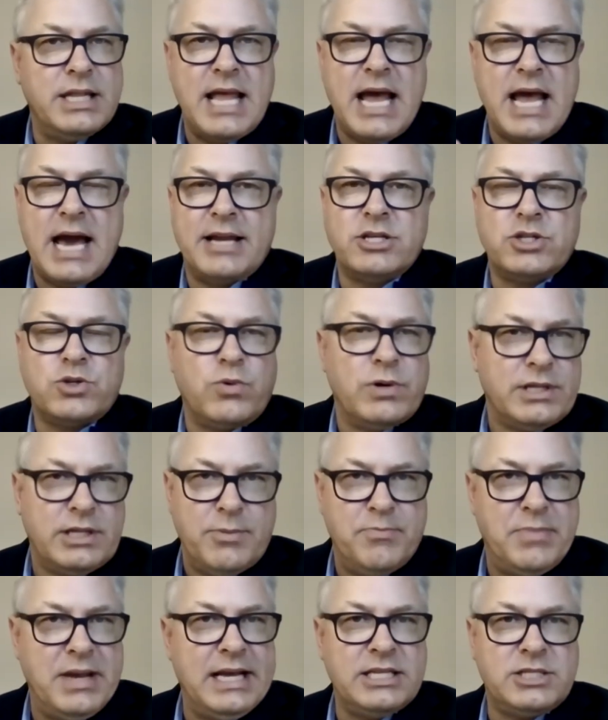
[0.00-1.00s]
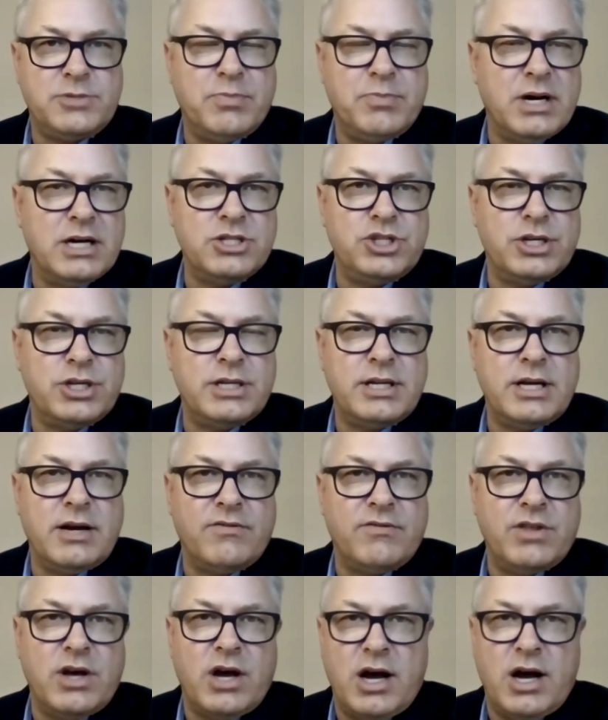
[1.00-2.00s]
and that is what the base budget
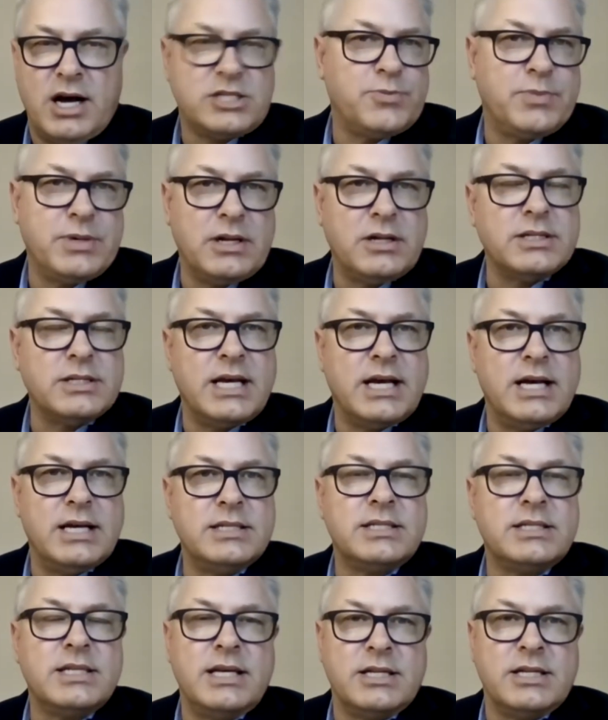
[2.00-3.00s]
of the hospital does.